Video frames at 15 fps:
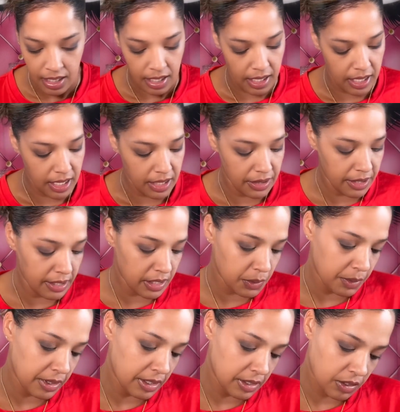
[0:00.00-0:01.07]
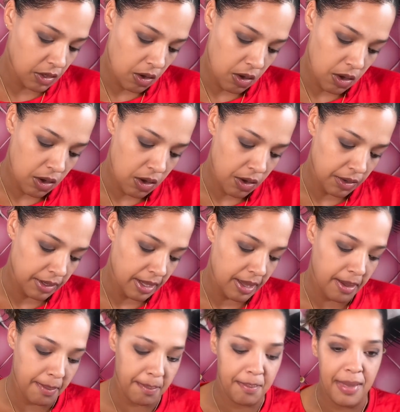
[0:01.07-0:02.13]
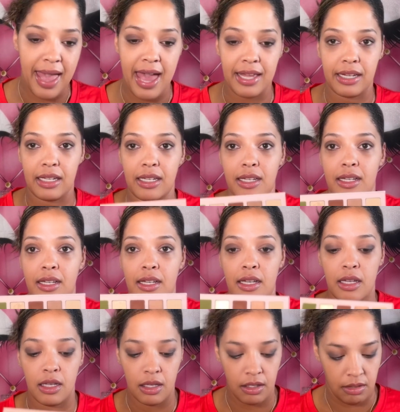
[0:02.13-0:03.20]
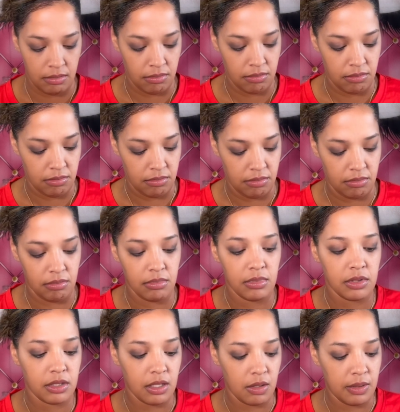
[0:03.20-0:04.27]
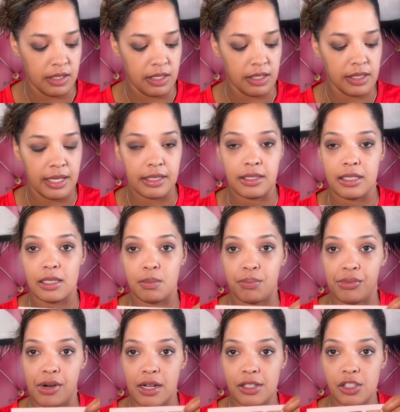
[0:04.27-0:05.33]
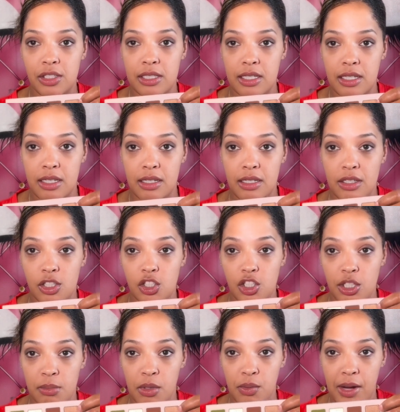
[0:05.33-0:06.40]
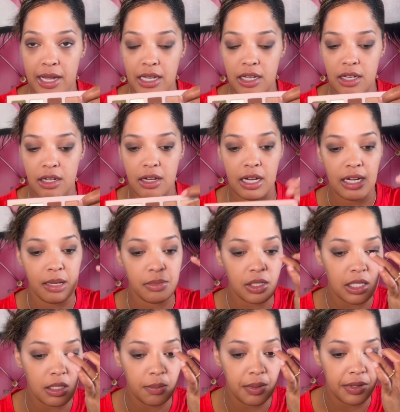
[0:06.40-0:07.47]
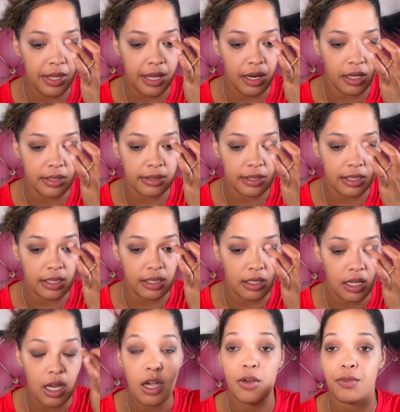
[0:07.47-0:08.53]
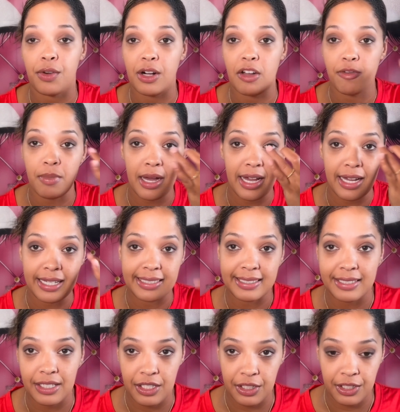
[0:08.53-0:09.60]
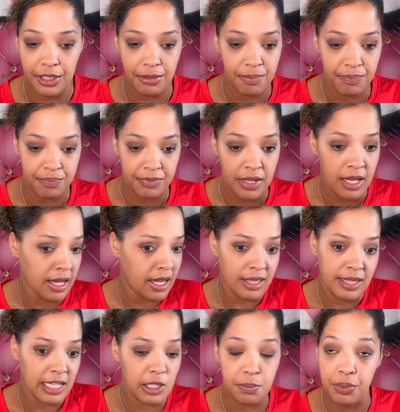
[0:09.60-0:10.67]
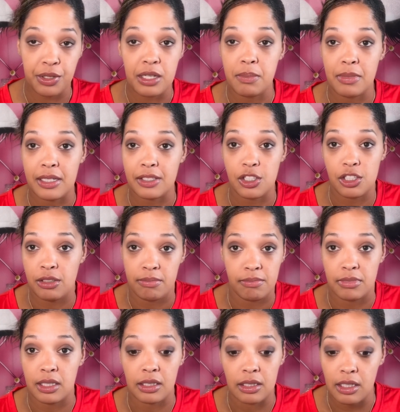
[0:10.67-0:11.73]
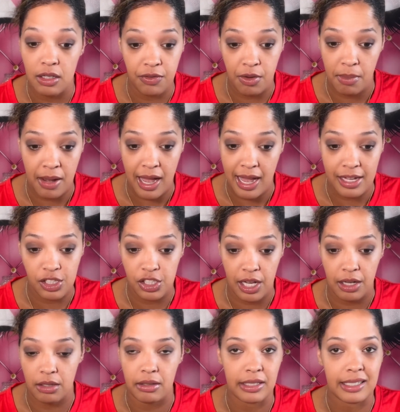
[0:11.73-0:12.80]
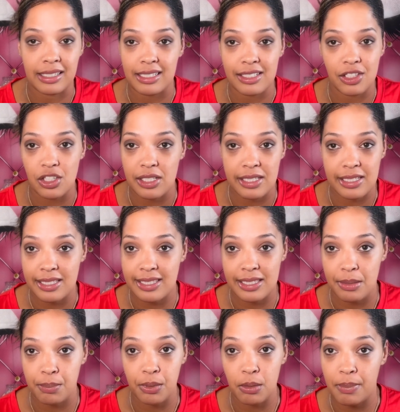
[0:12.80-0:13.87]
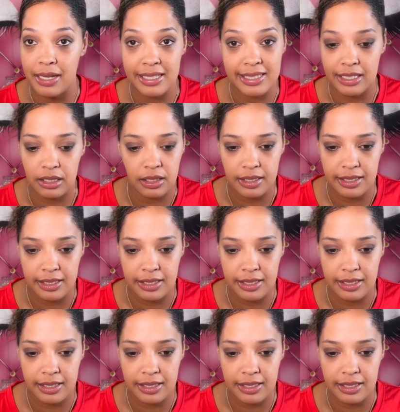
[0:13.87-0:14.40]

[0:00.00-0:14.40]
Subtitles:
And this one is called Maddie. So it is like this bronzy shimmer right here. And I'm just gonna put that on the front of my eyelid here. And that's pretty much the look for my eyeshadow. Again, it's just a simple, basic look